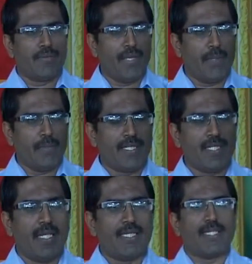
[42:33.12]
very much
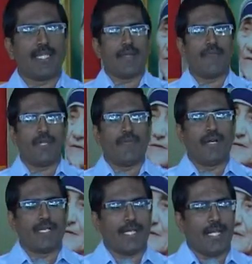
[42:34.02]
necessary for the
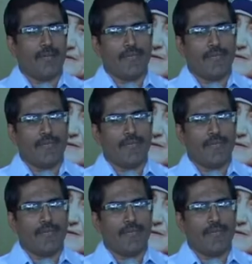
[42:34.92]
functioning of